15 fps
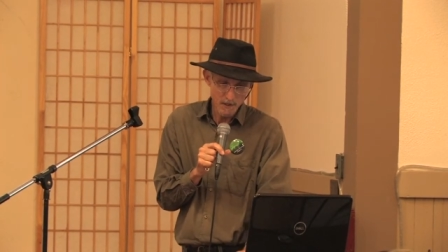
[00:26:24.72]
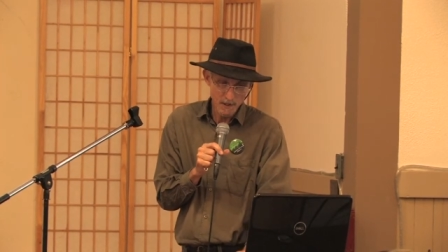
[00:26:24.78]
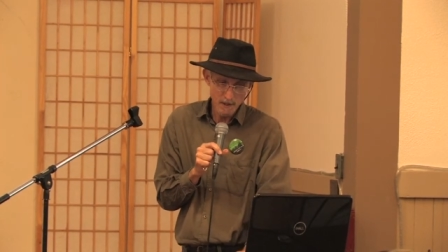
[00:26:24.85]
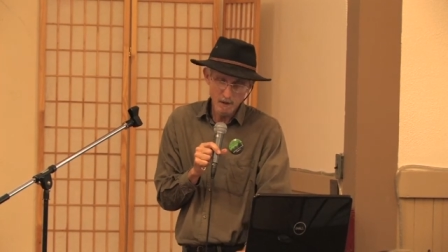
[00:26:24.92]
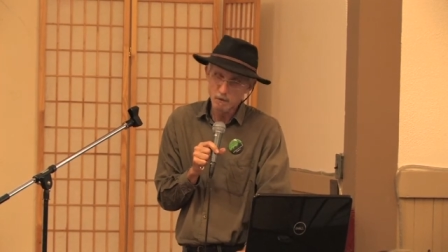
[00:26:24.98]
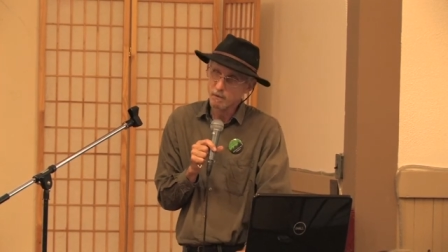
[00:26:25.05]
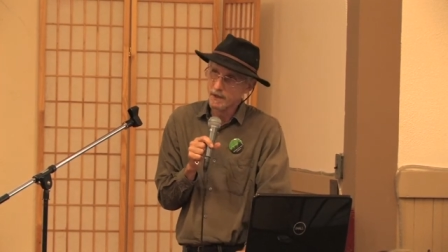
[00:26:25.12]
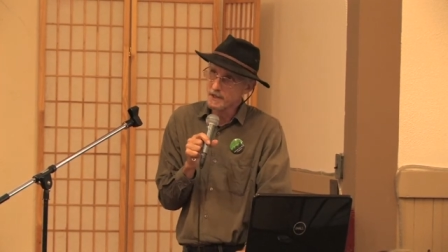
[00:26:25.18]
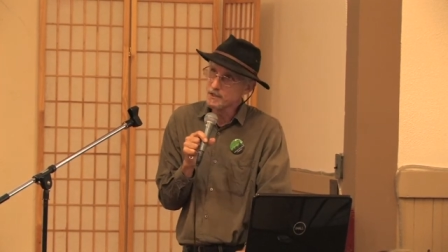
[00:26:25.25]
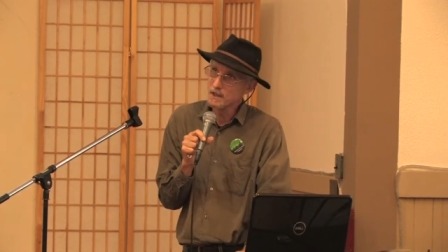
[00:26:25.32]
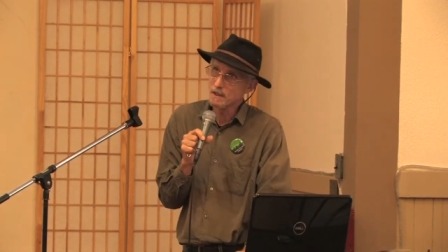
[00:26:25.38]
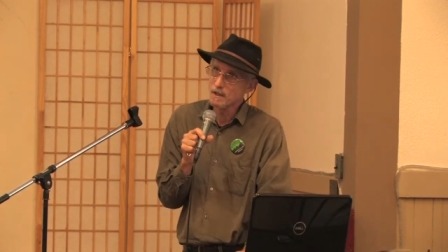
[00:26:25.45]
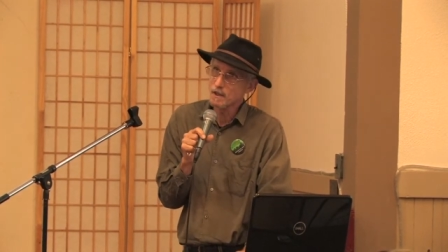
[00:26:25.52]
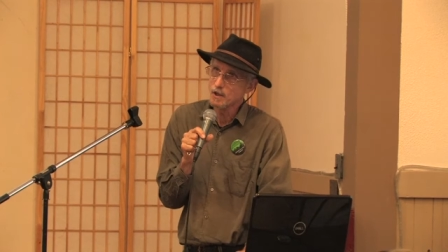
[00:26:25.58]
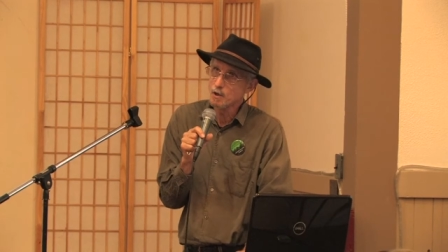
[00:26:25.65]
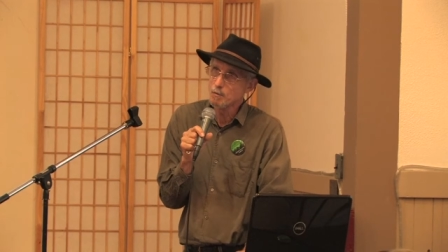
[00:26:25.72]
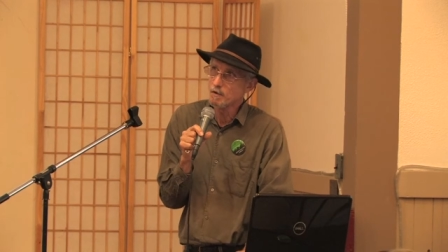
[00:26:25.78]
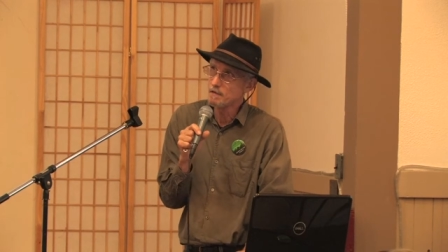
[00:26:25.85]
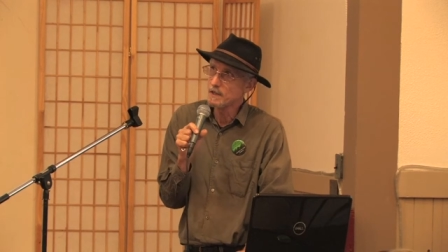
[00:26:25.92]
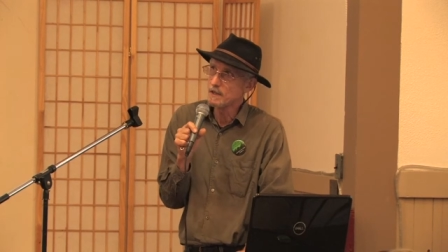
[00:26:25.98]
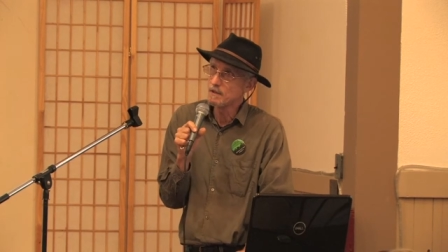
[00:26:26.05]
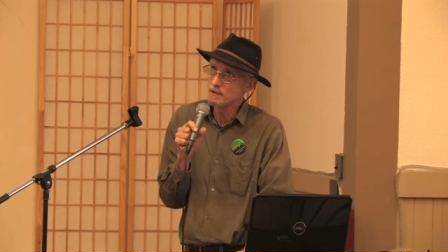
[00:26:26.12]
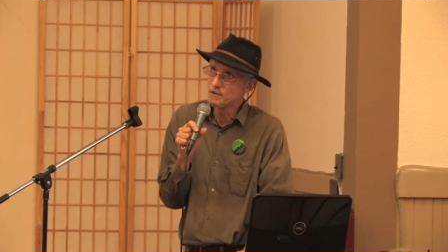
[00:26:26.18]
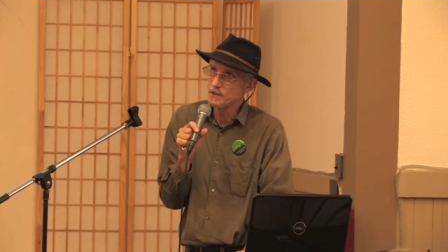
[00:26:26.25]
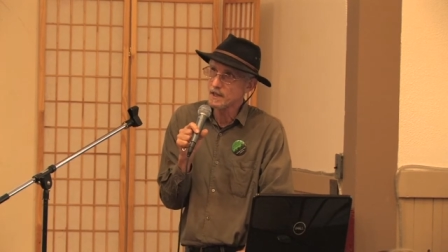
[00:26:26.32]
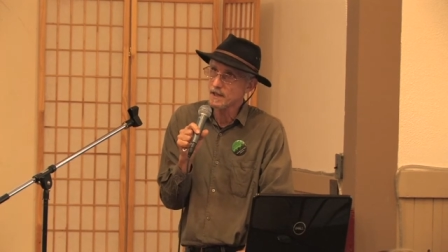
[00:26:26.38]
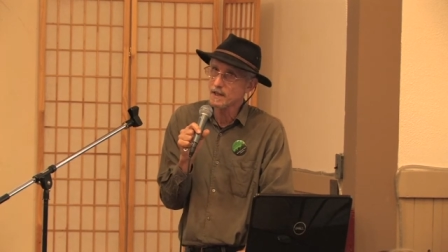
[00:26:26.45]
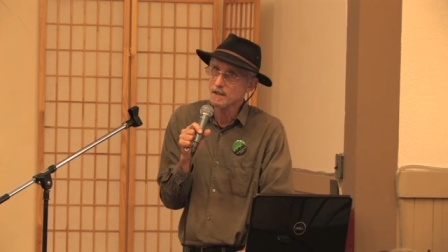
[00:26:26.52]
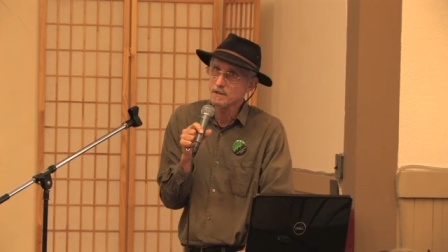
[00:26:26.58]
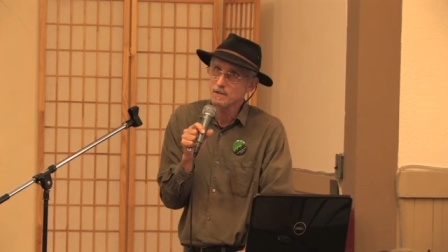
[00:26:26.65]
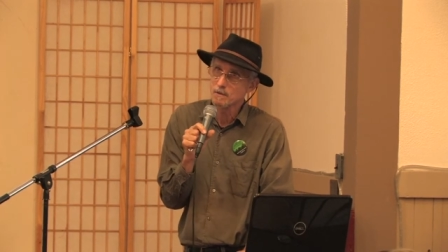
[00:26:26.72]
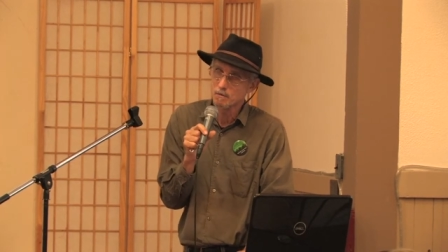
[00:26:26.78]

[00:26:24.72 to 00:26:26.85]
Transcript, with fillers: the original home of the Eugenics